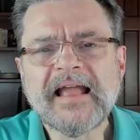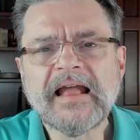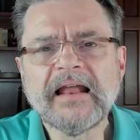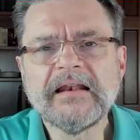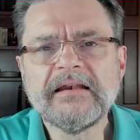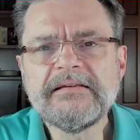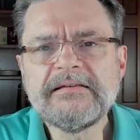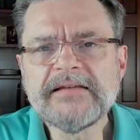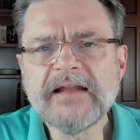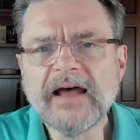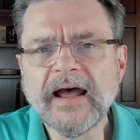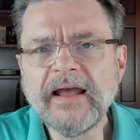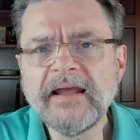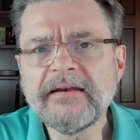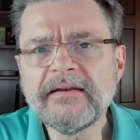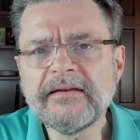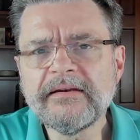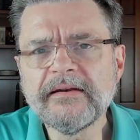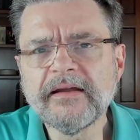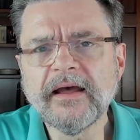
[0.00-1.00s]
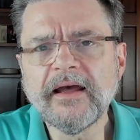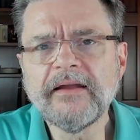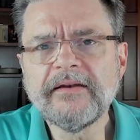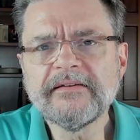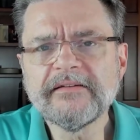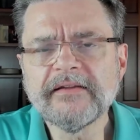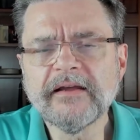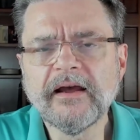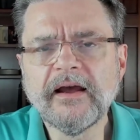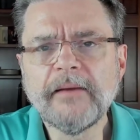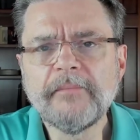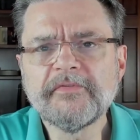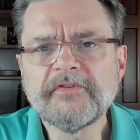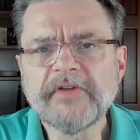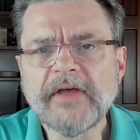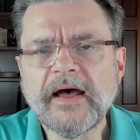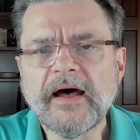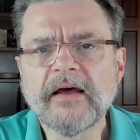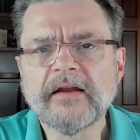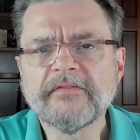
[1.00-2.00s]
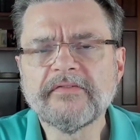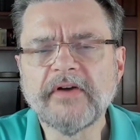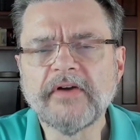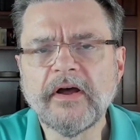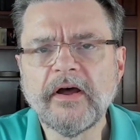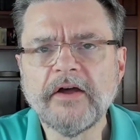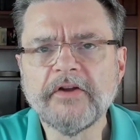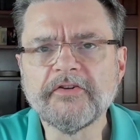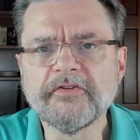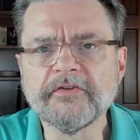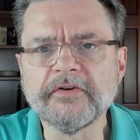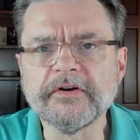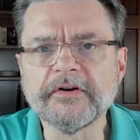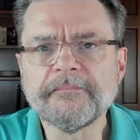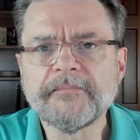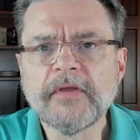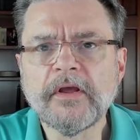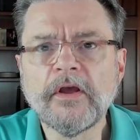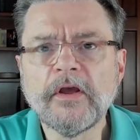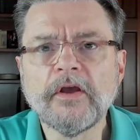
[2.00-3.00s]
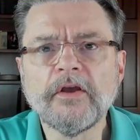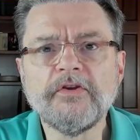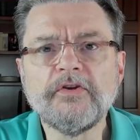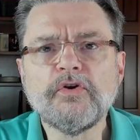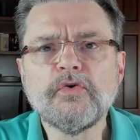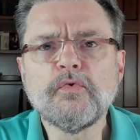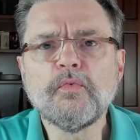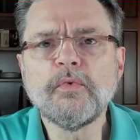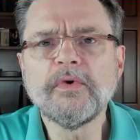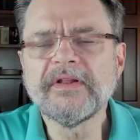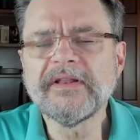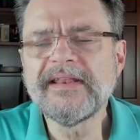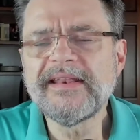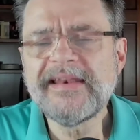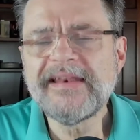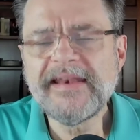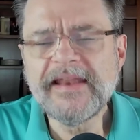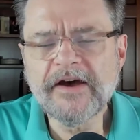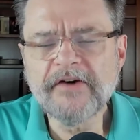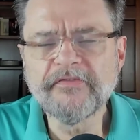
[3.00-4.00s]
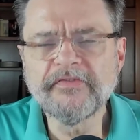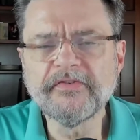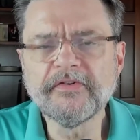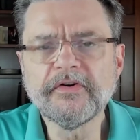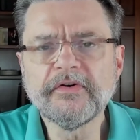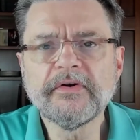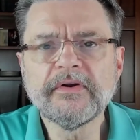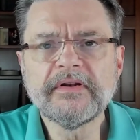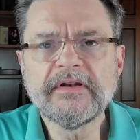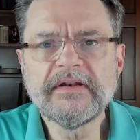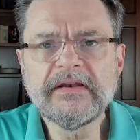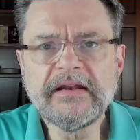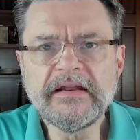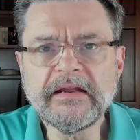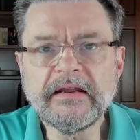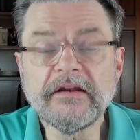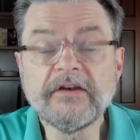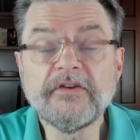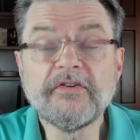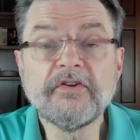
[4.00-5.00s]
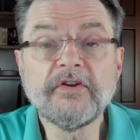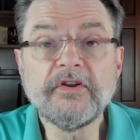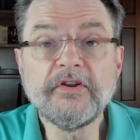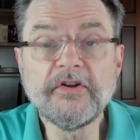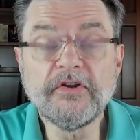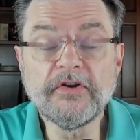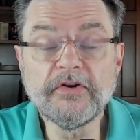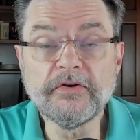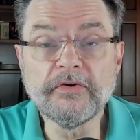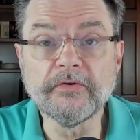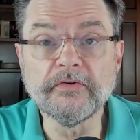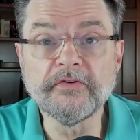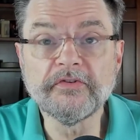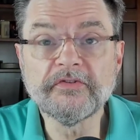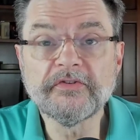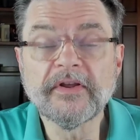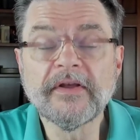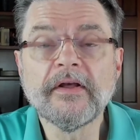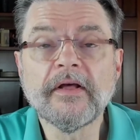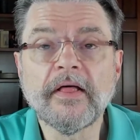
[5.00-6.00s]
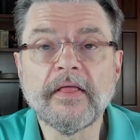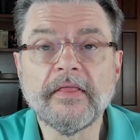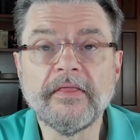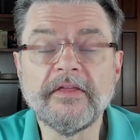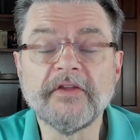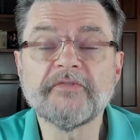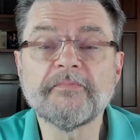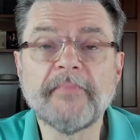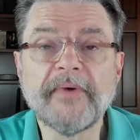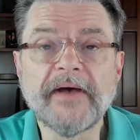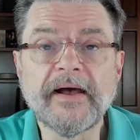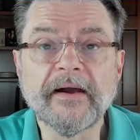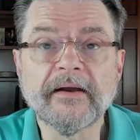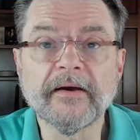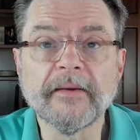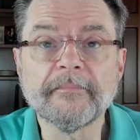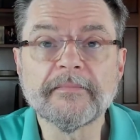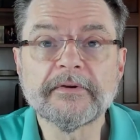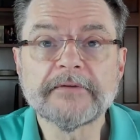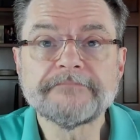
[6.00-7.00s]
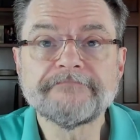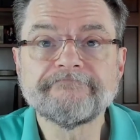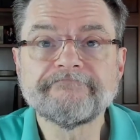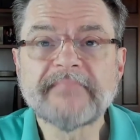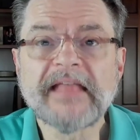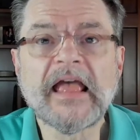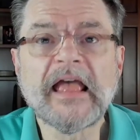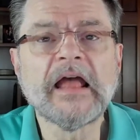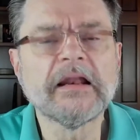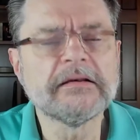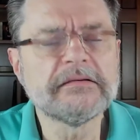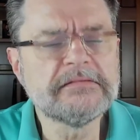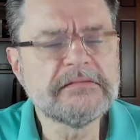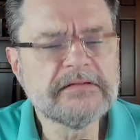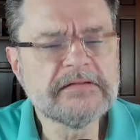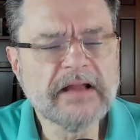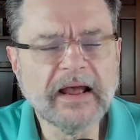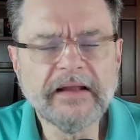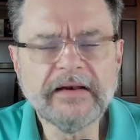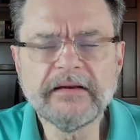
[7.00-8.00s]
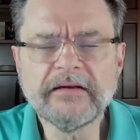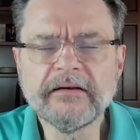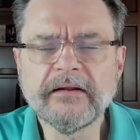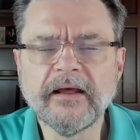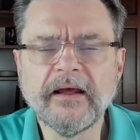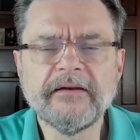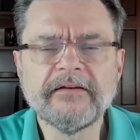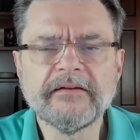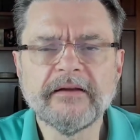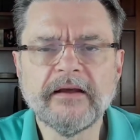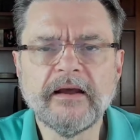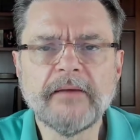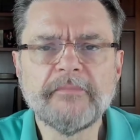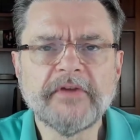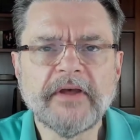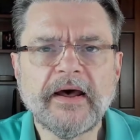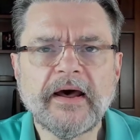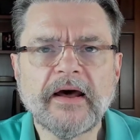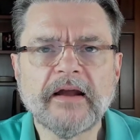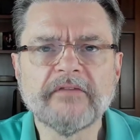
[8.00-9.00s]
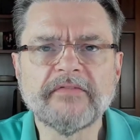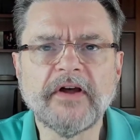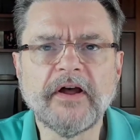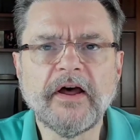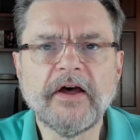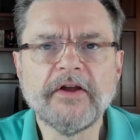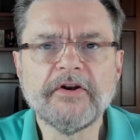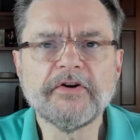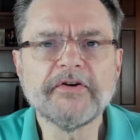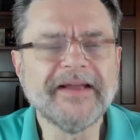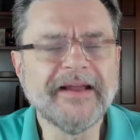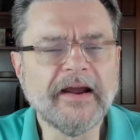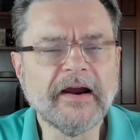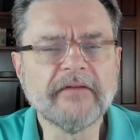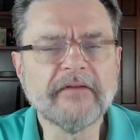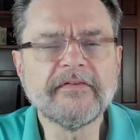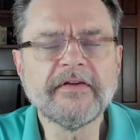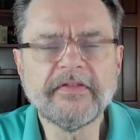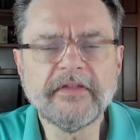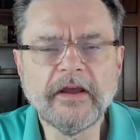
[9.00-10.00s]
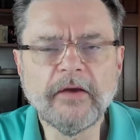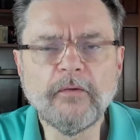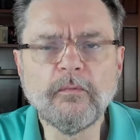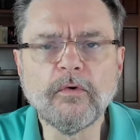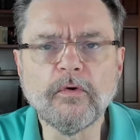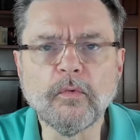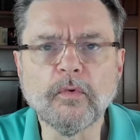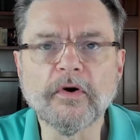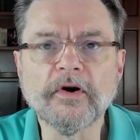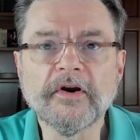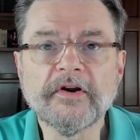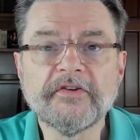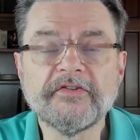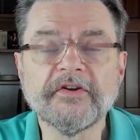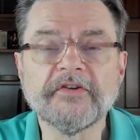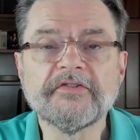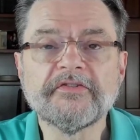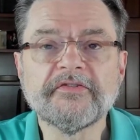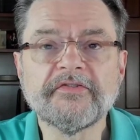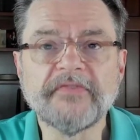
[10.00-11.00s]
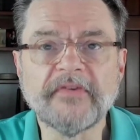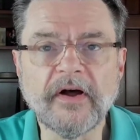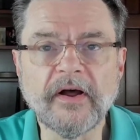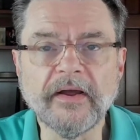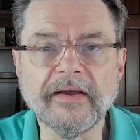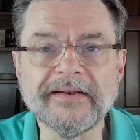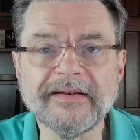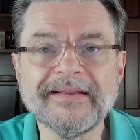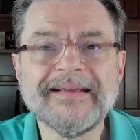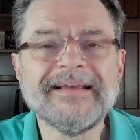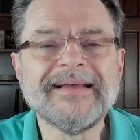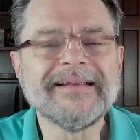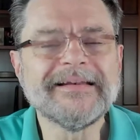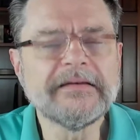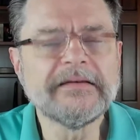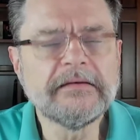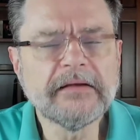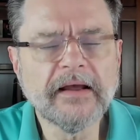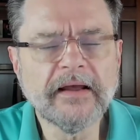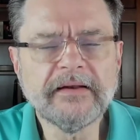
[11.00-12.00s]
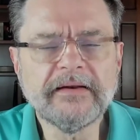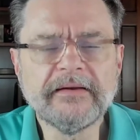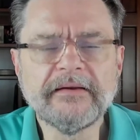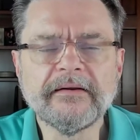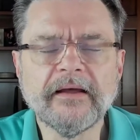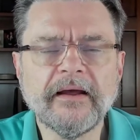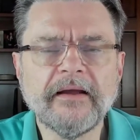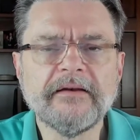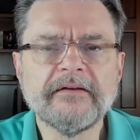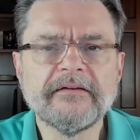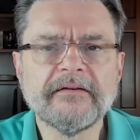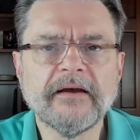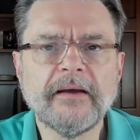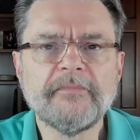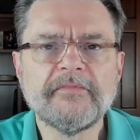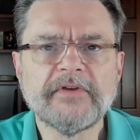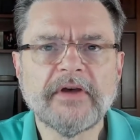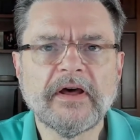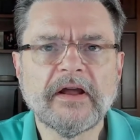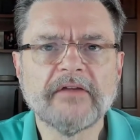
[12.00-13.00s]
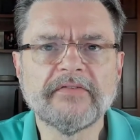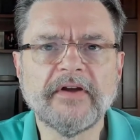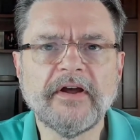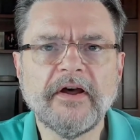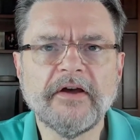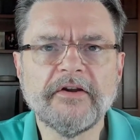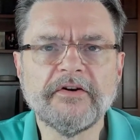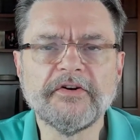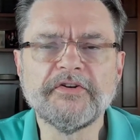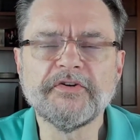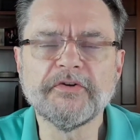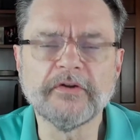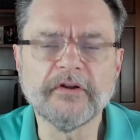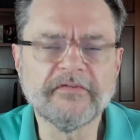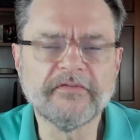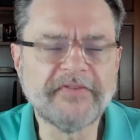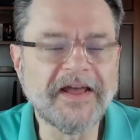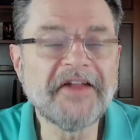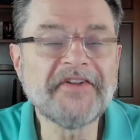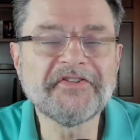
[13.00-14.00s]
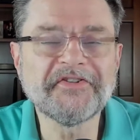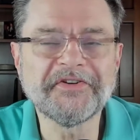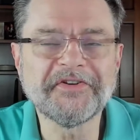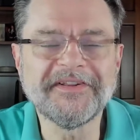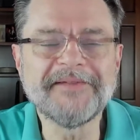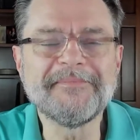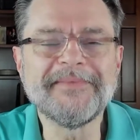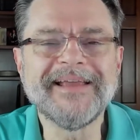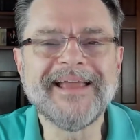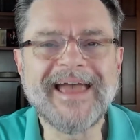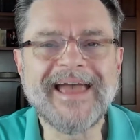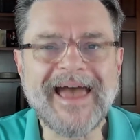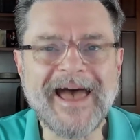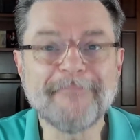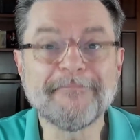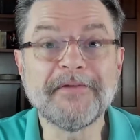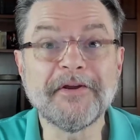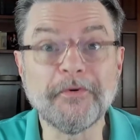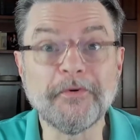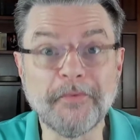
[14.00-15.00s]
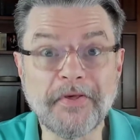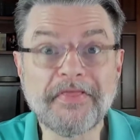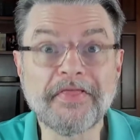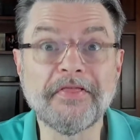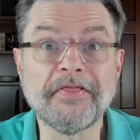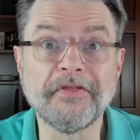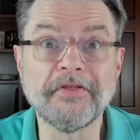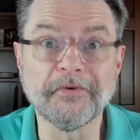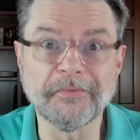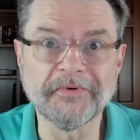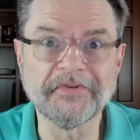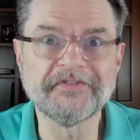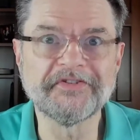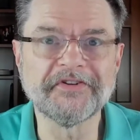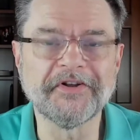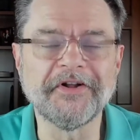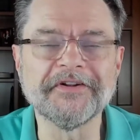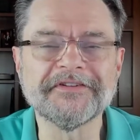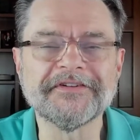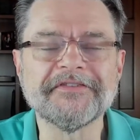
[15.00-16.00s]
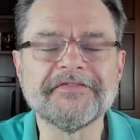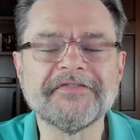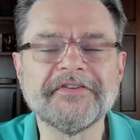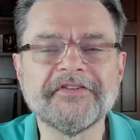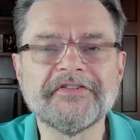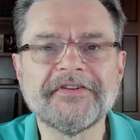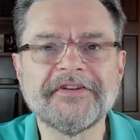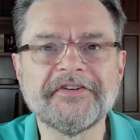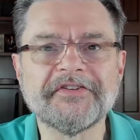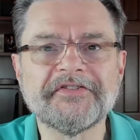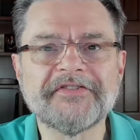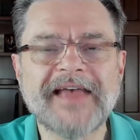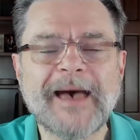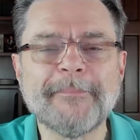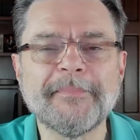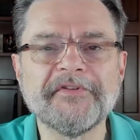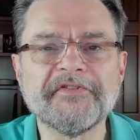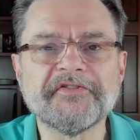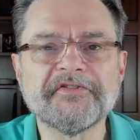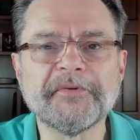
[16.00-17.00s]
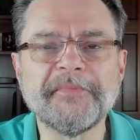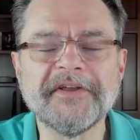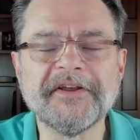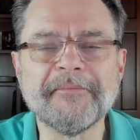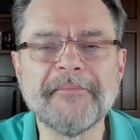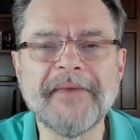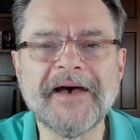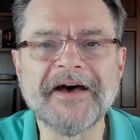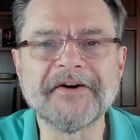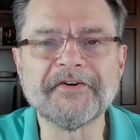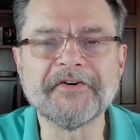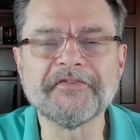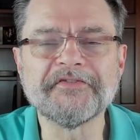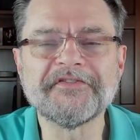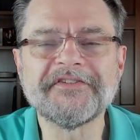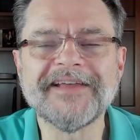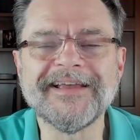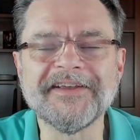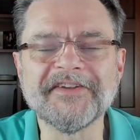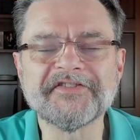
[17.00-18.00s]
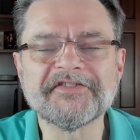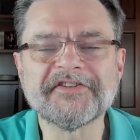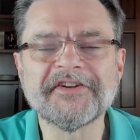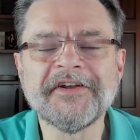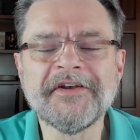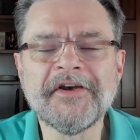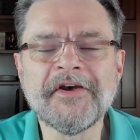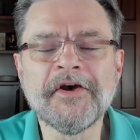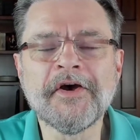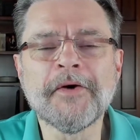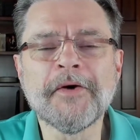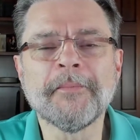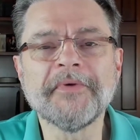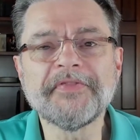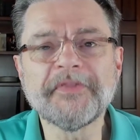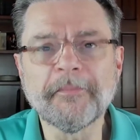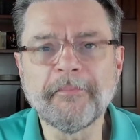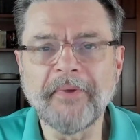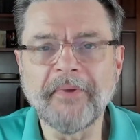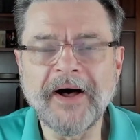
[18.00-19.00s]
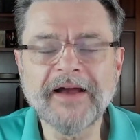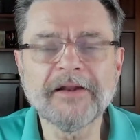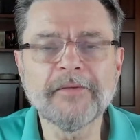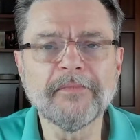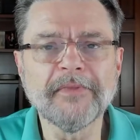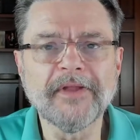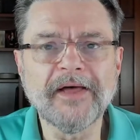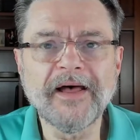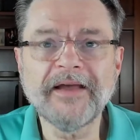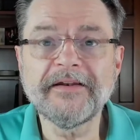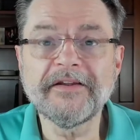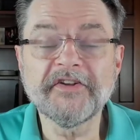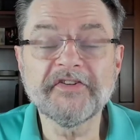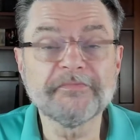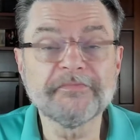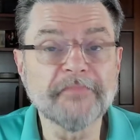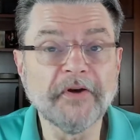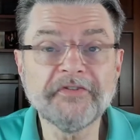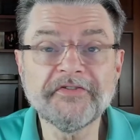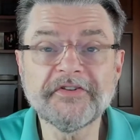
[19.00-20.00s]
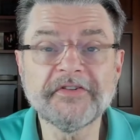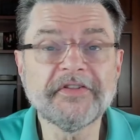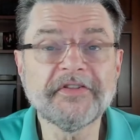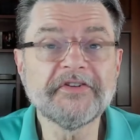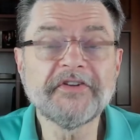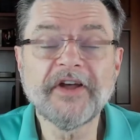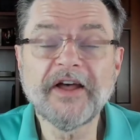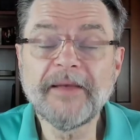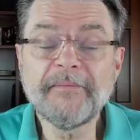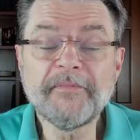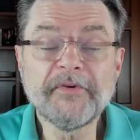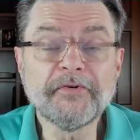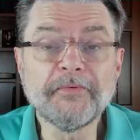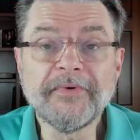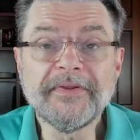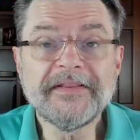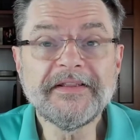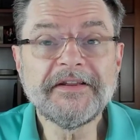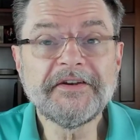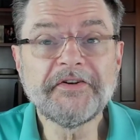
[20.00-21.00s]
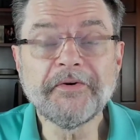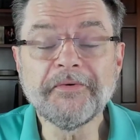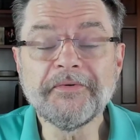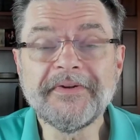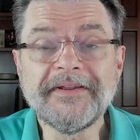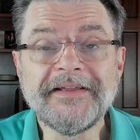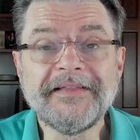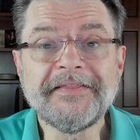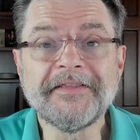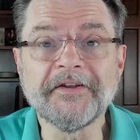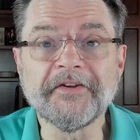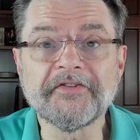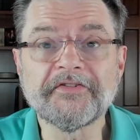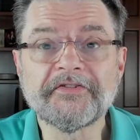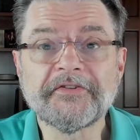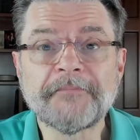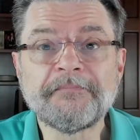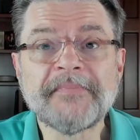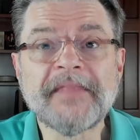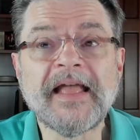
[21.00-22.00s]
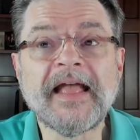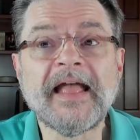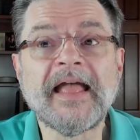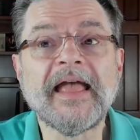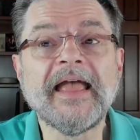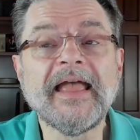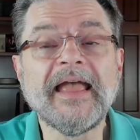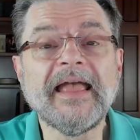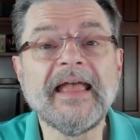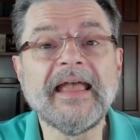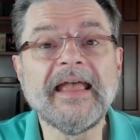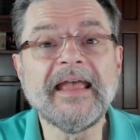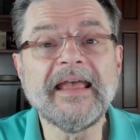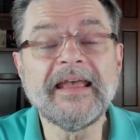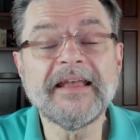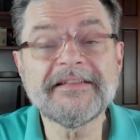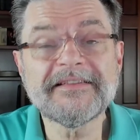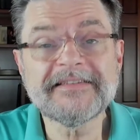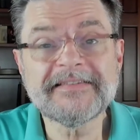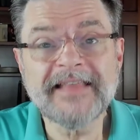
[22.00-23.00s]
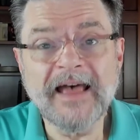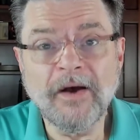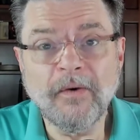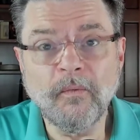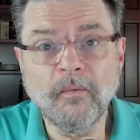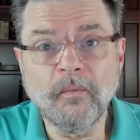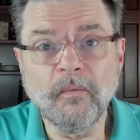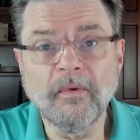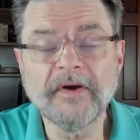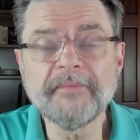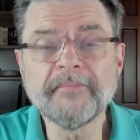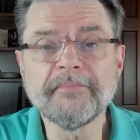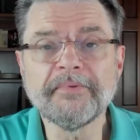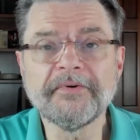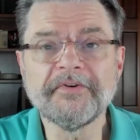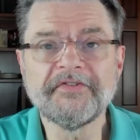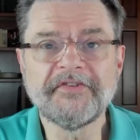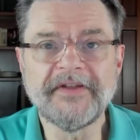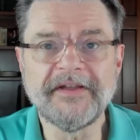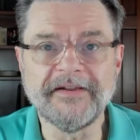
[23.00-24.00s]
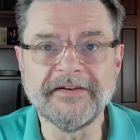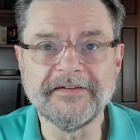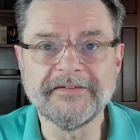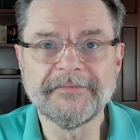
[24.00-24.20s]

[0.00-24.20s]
99 times out of 100, you will never need to use this backup. 99 times out of 100, everything will work just fine. 99 times out of 100, you'll eventually be happy with the result if it just happens to be a matter of taste. But the bottom line is, most of the time, you really don't need this. It's that 1%